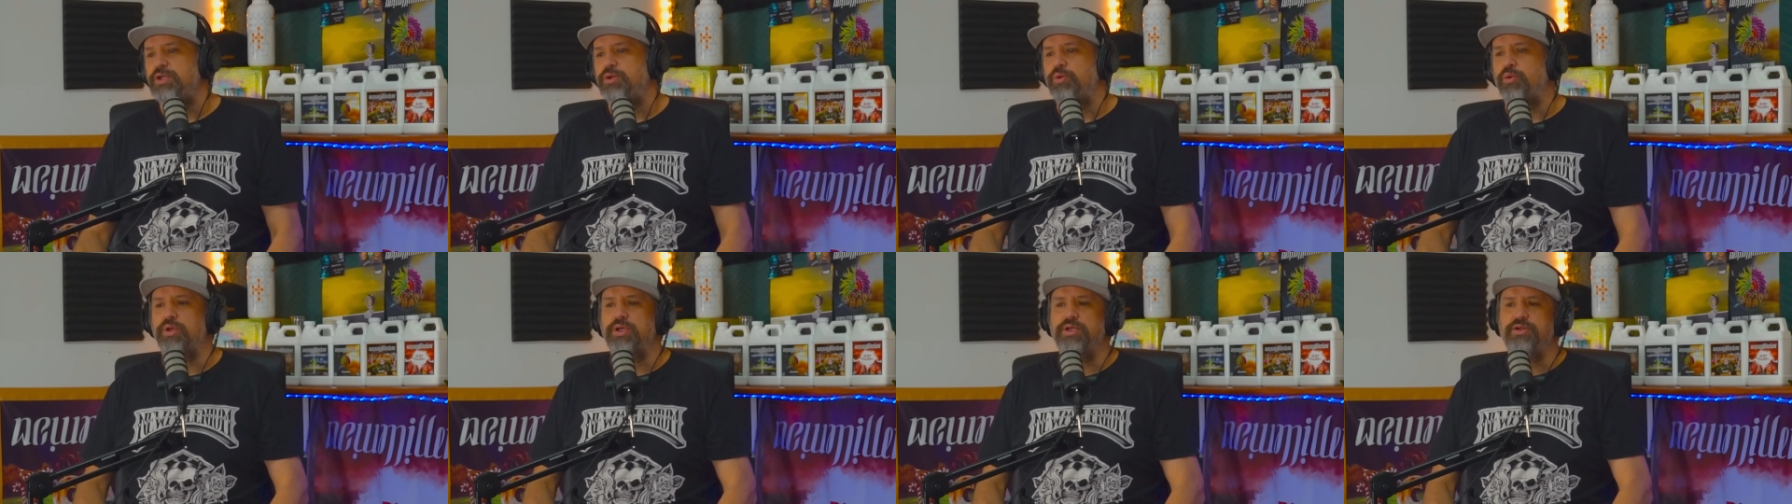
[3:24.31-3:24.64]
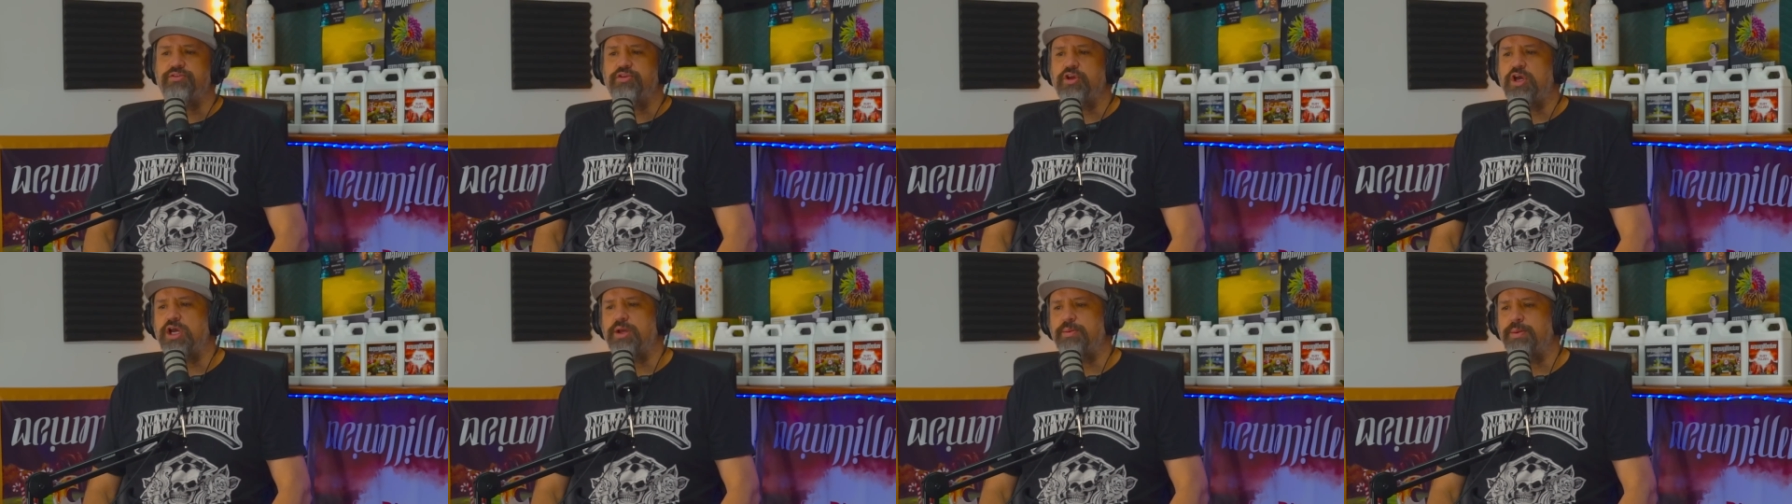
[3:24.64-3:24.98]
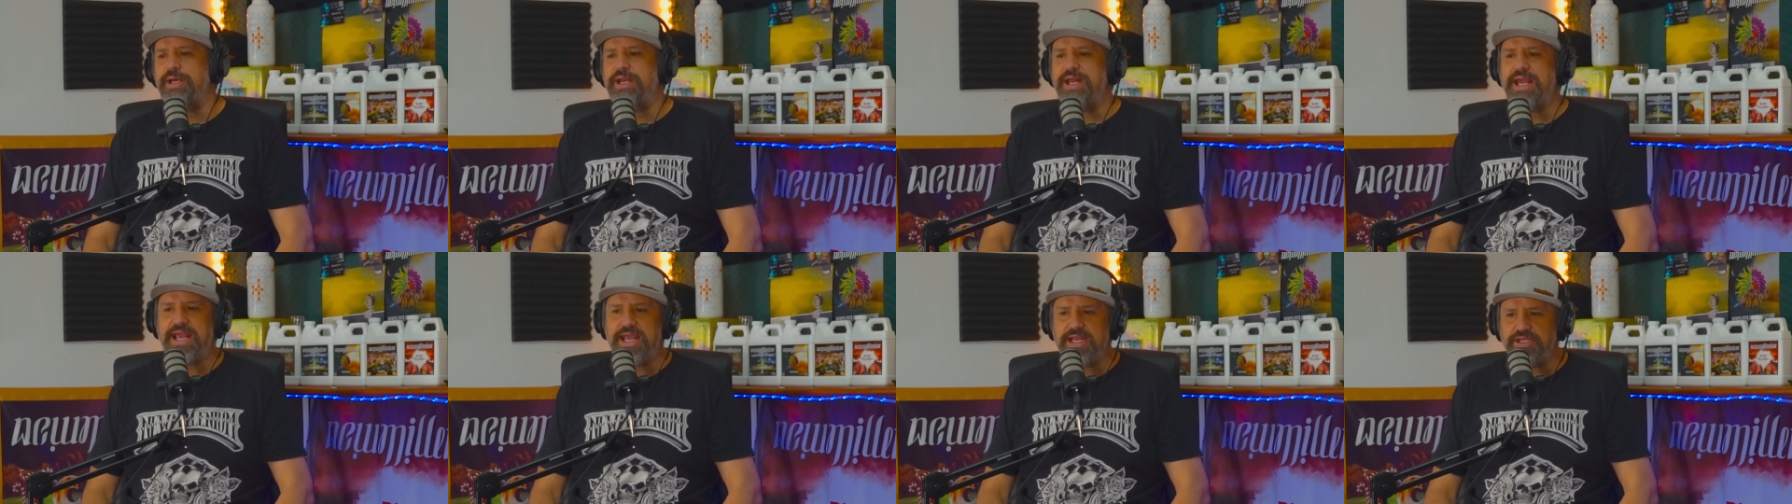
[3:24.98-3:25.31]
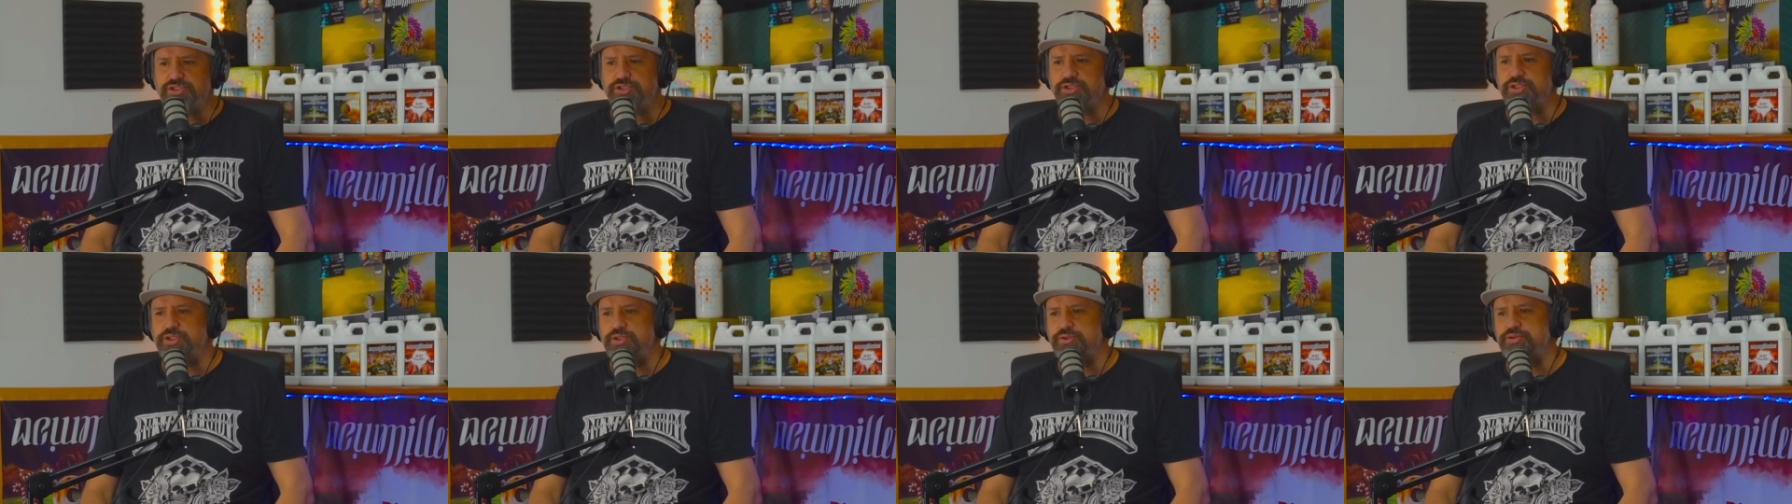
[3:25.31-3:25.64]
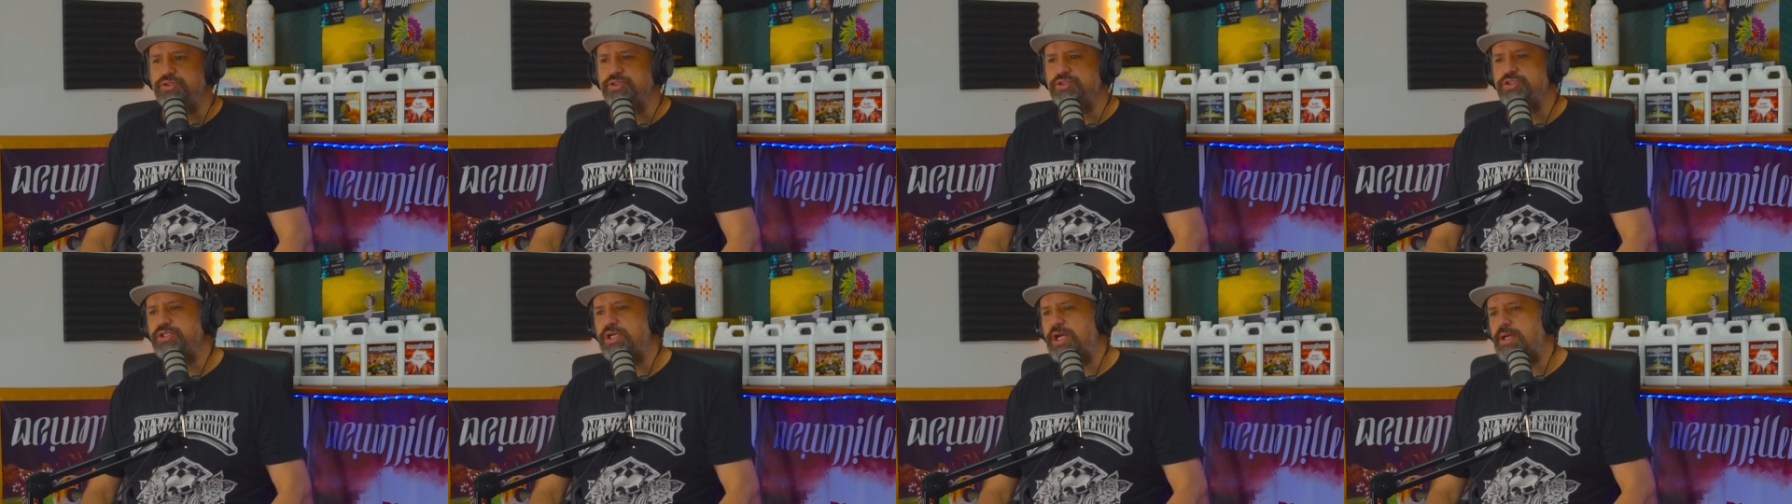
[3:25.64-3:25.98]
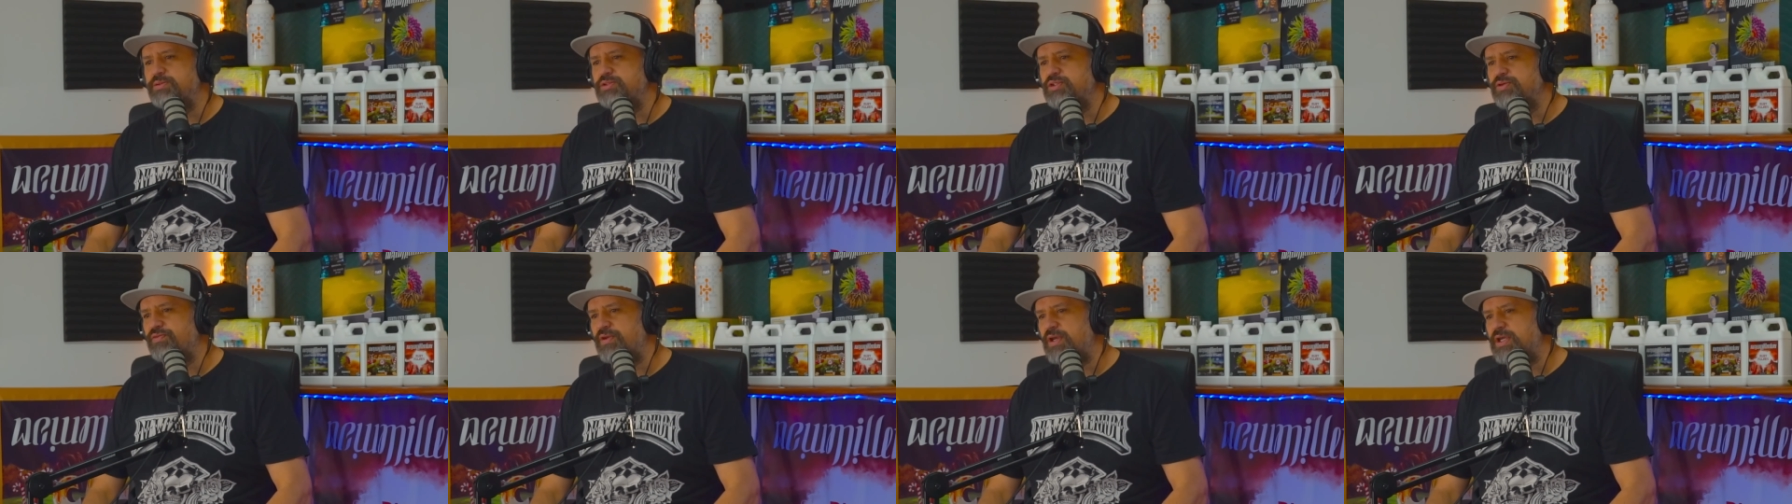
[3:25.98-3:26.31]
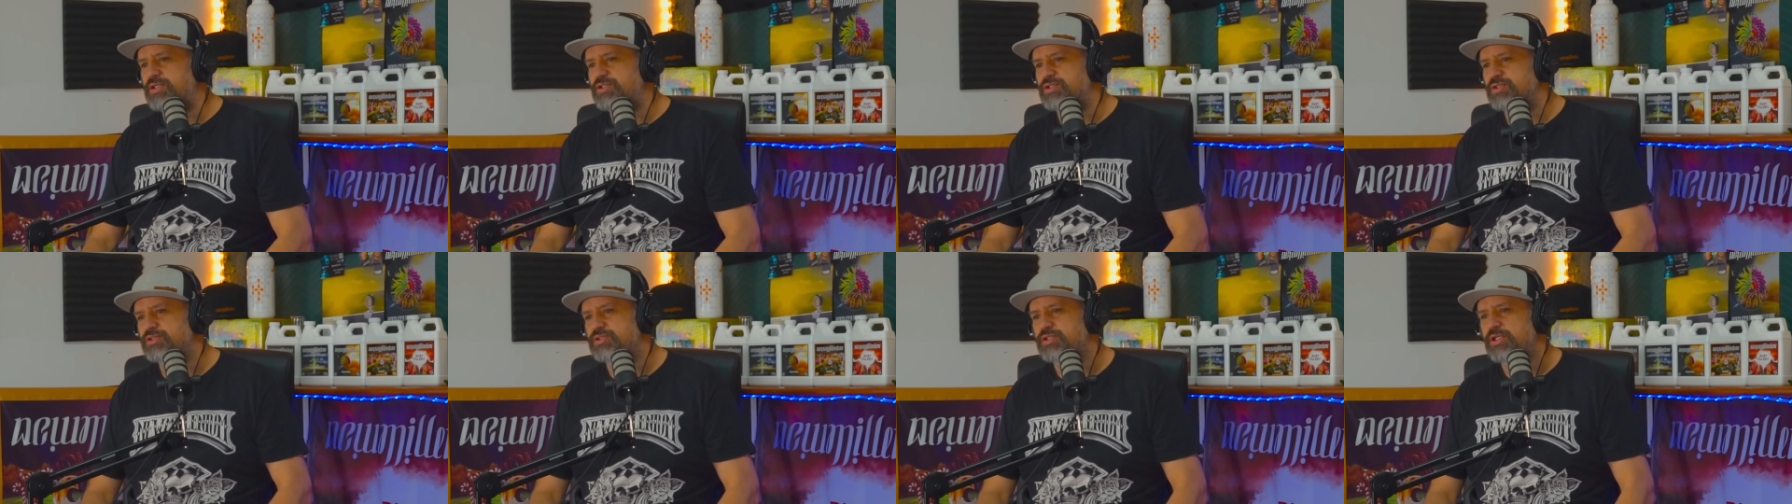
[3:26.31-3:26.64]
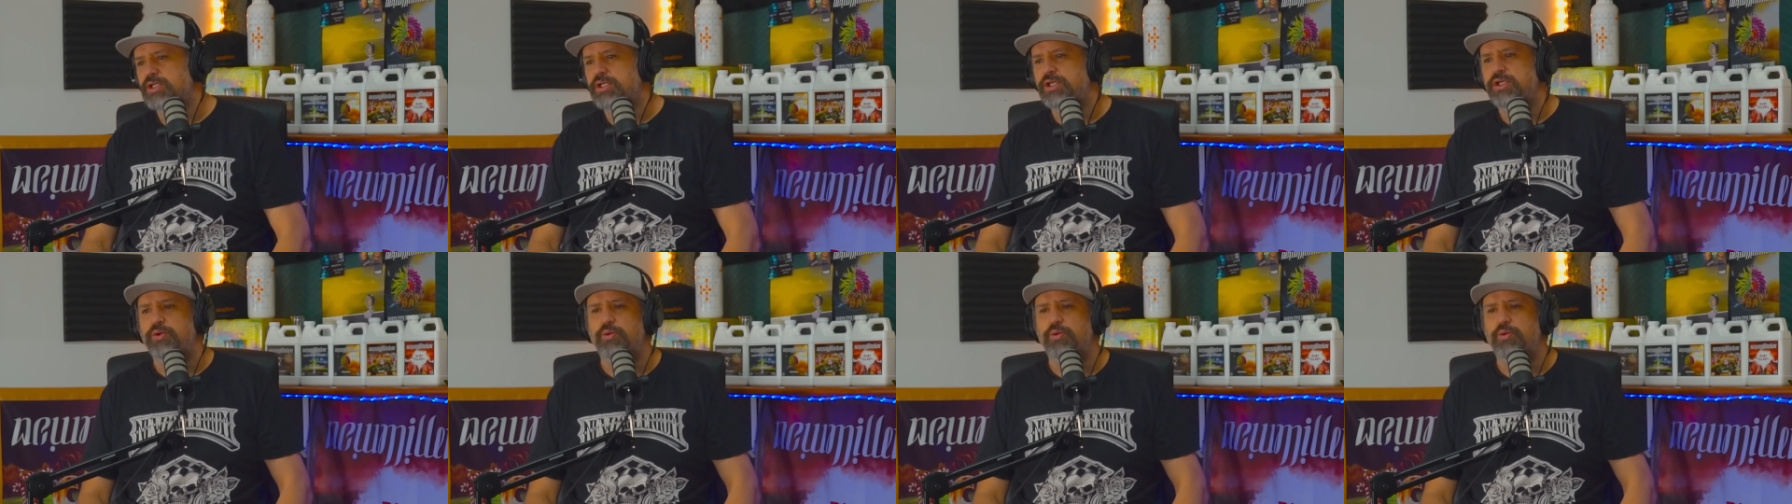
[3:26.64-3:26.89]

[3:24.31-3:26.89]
we're going to talk about ancient uses and observations.